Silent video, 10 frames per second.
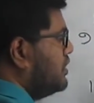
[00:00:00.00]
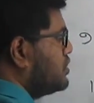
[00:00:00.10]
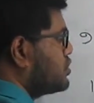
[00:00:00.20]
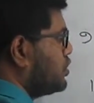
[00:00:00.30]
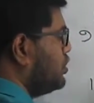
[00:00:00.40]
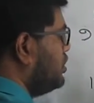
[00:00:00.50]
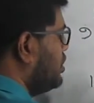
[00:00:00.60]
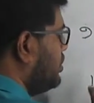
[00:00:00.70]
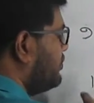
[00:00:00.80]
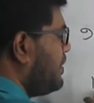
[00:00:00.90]
So
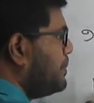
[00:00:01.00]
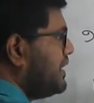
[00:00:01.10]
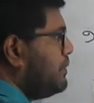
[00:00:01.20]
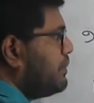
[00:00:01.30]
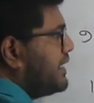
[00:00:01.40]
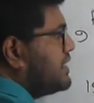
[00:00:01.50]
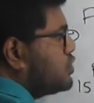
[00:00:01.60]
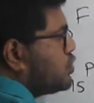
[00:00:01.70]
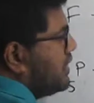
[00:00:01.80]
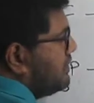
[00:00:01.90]
15 minus
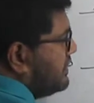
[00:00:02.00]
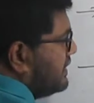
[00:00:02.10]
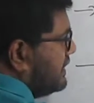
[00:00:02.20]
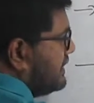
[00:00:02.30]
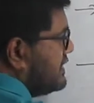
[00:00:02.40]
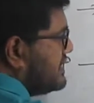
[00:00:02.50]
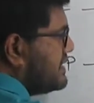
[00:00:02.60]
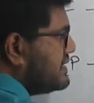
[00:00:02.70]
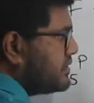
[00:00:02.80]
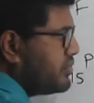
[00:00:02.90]
12, this
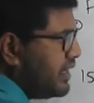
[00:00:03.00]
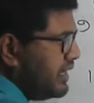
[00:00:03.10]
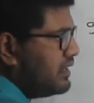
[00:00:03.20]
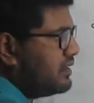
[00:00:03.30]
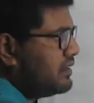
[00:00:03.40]
is 3.